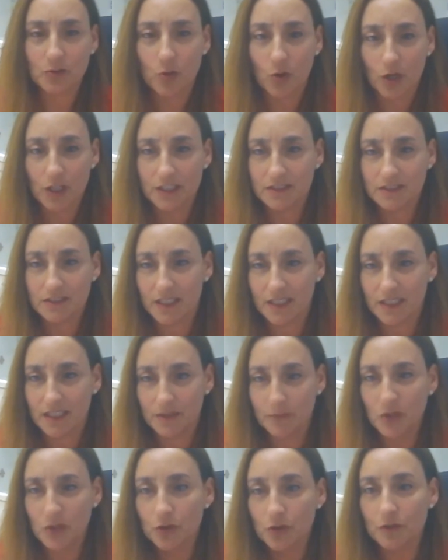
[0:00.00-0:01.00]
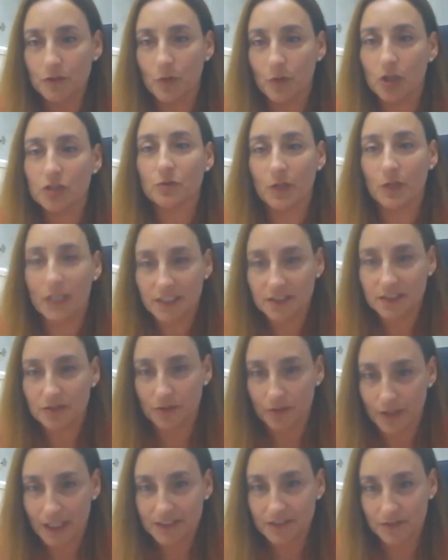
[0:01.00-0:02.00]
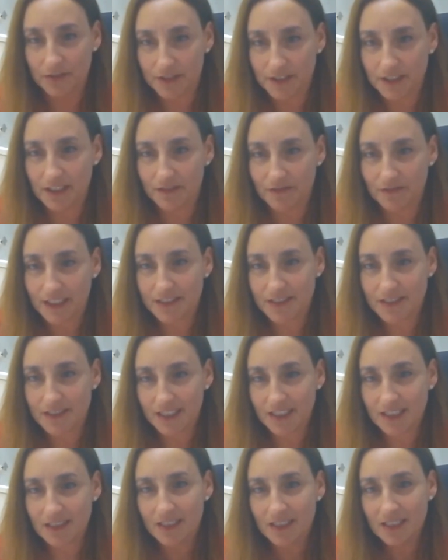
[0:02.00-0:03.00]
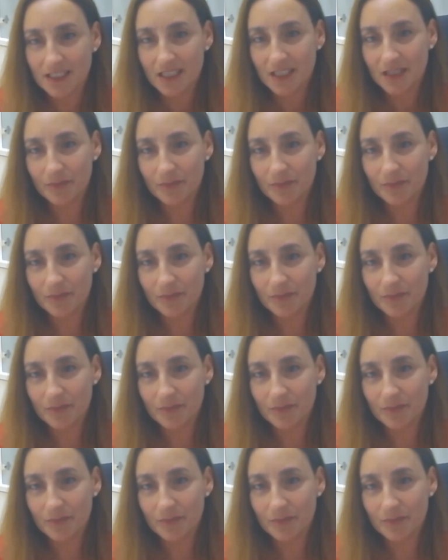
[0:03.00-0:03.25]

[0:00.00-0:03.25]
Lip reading: call it an immune modulator rather than a vaccine,